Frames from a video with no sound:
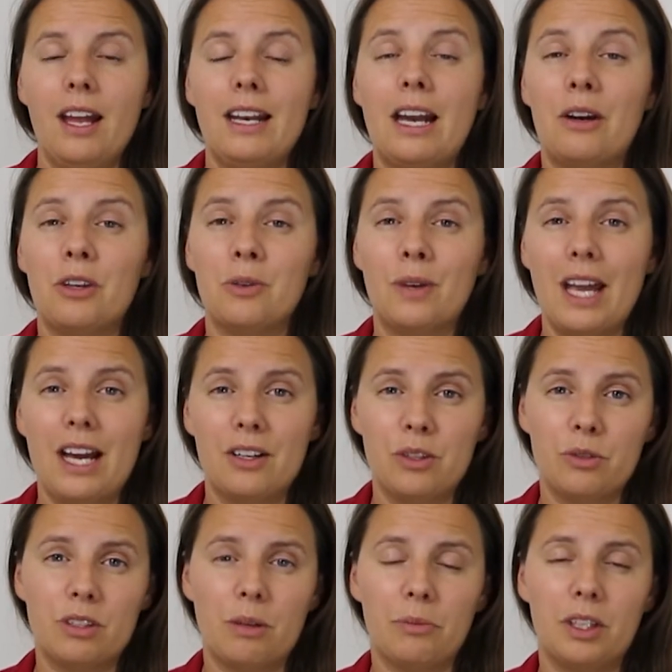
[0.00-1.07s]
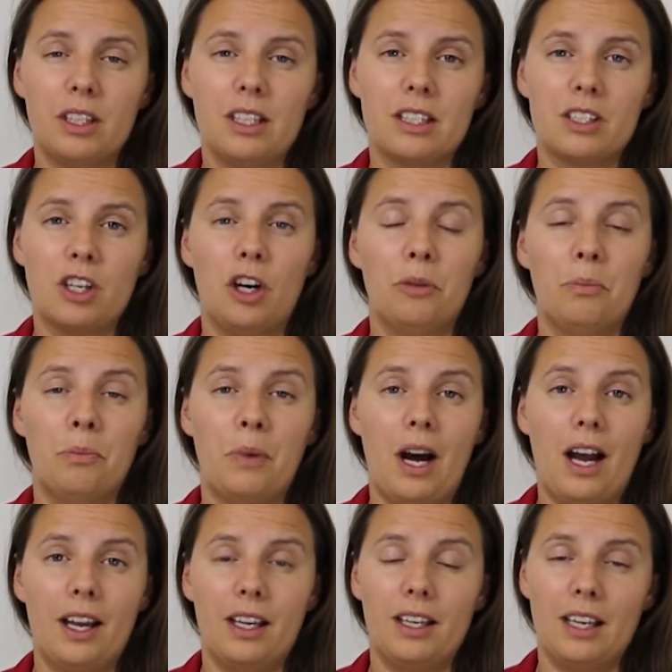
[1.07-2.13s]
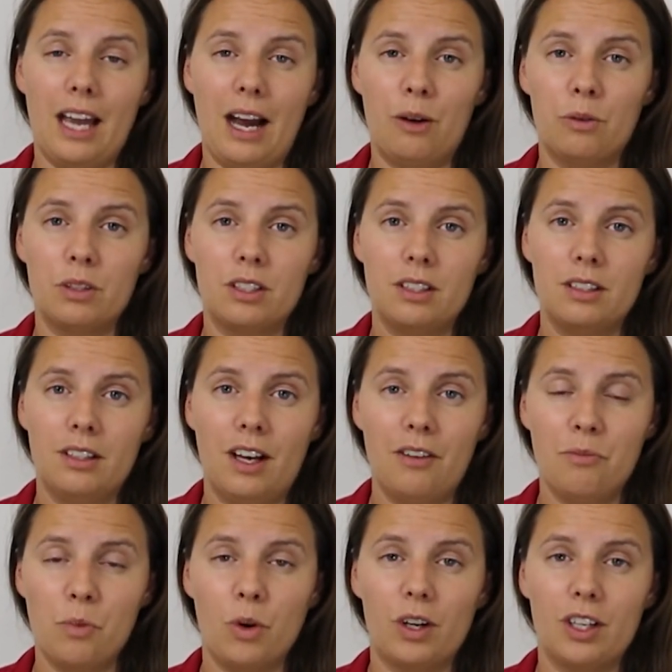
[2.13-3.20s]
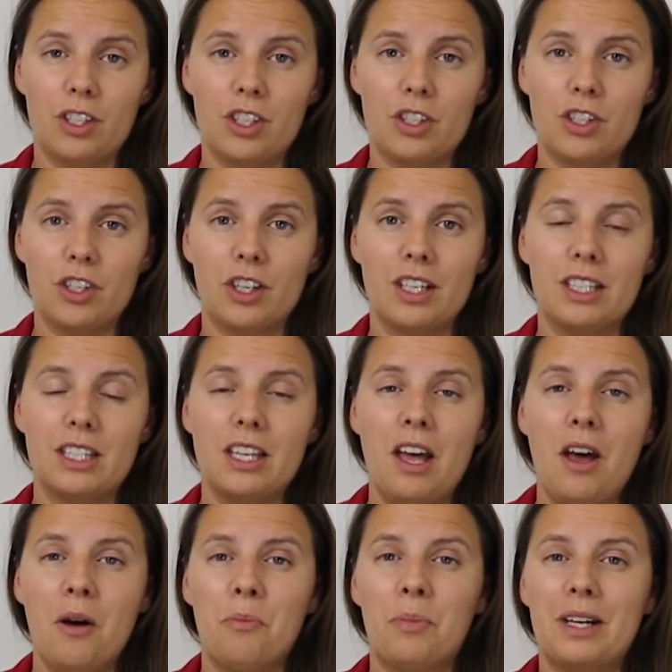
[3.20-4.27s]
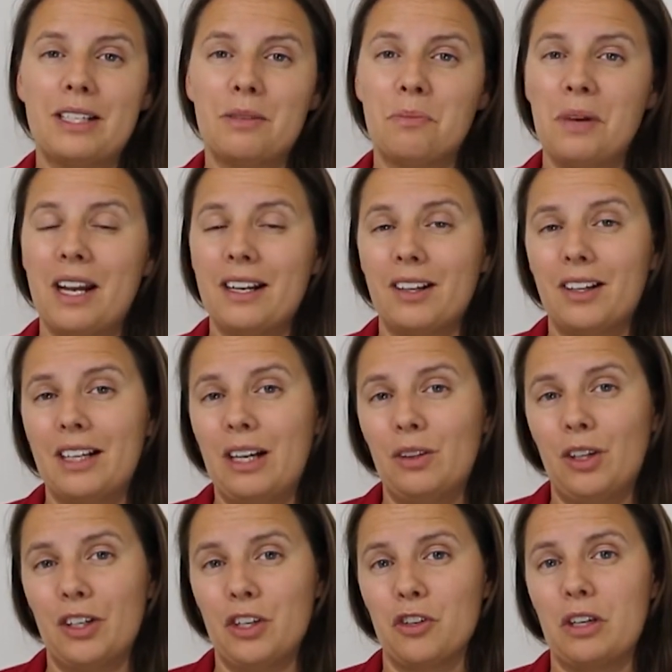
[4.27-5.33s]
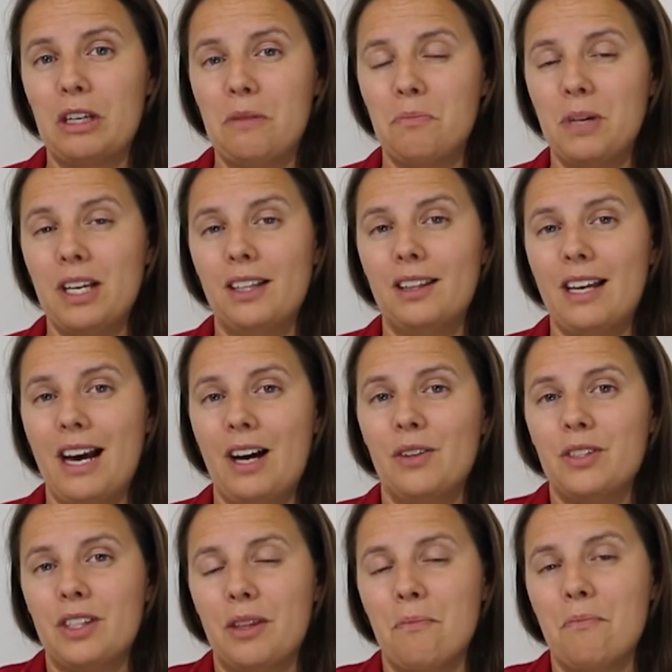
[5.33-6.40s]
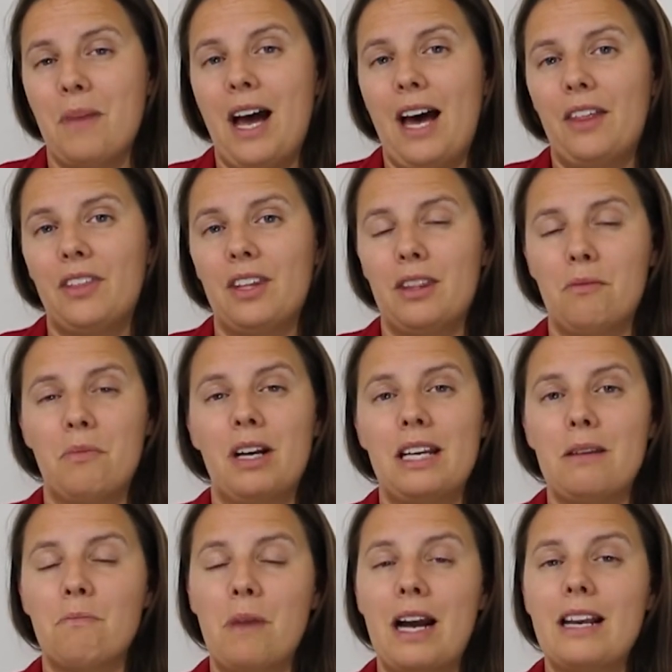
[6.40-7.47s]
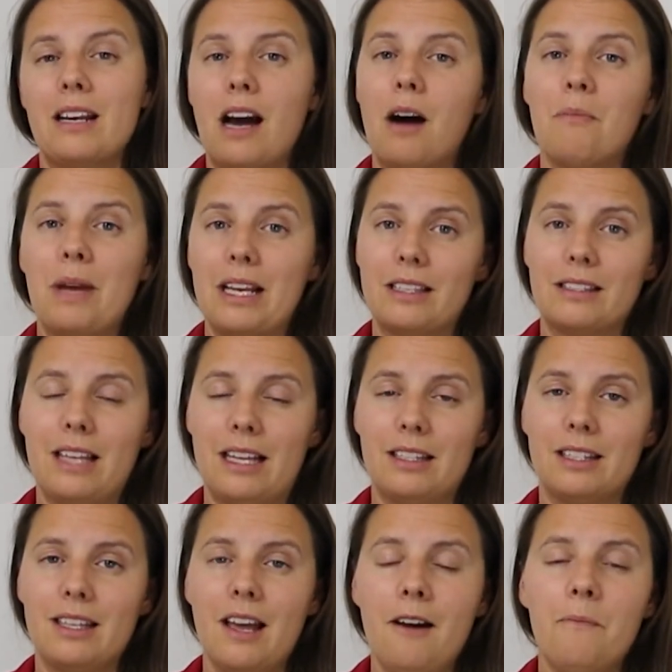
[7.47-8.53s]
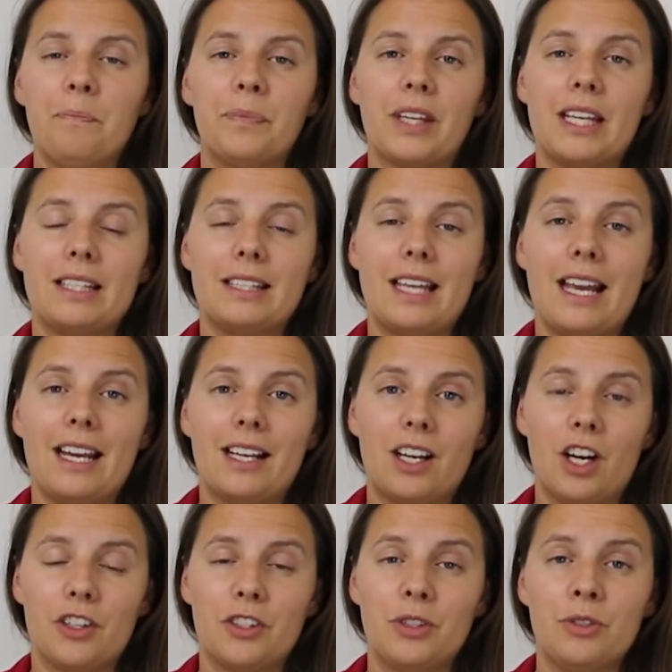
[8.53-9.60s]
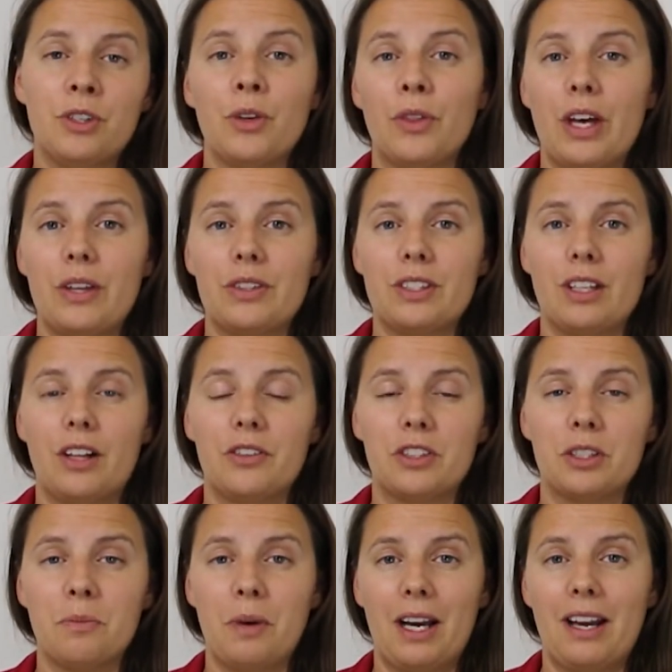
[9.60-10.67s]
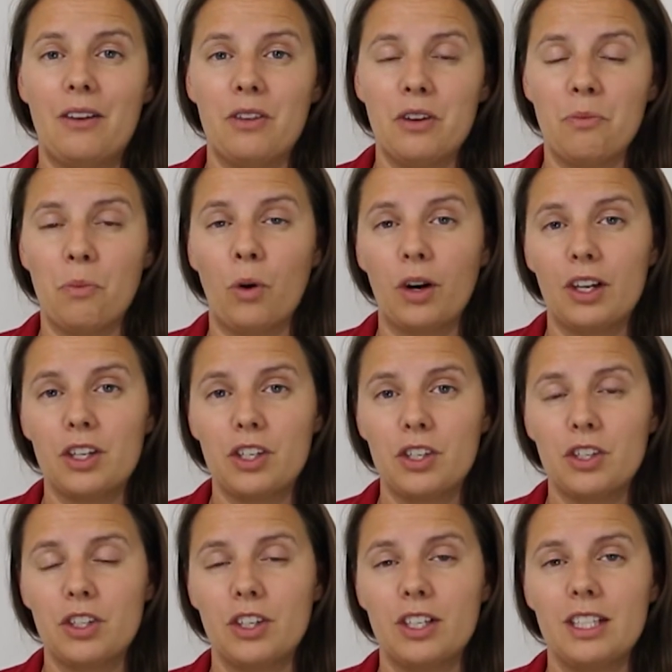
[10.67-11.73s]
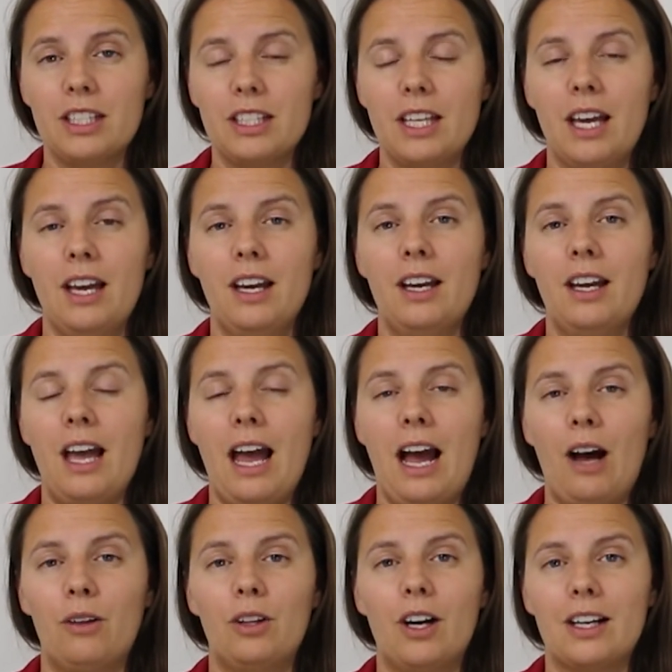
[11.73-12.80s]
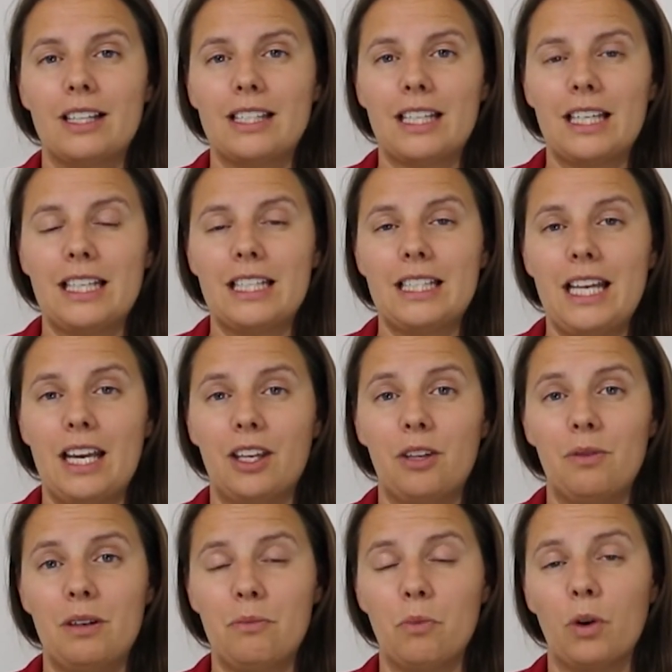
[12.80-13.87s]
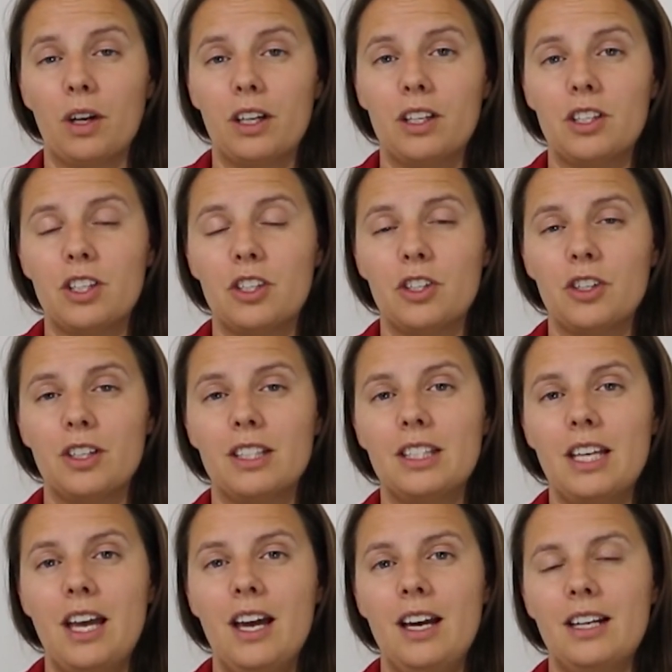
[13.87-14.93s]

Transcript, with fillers: Now you can do something that's called buying out of mortgage insurance, but depending on how long you're gonna be in the house, the math and the money might not make sense. Because say it costs you $2,000 to buy out your mortgage insurance, how long is it gonna take you in mortgage insurance?